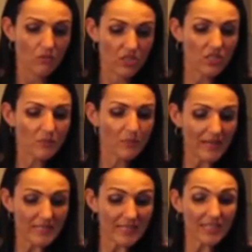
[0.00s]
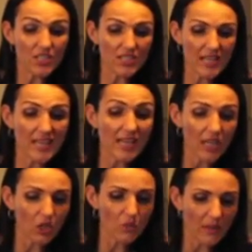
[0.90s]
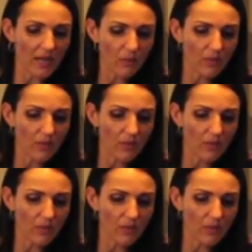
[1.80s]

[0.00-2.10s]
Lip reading: which is basically just the yellow part.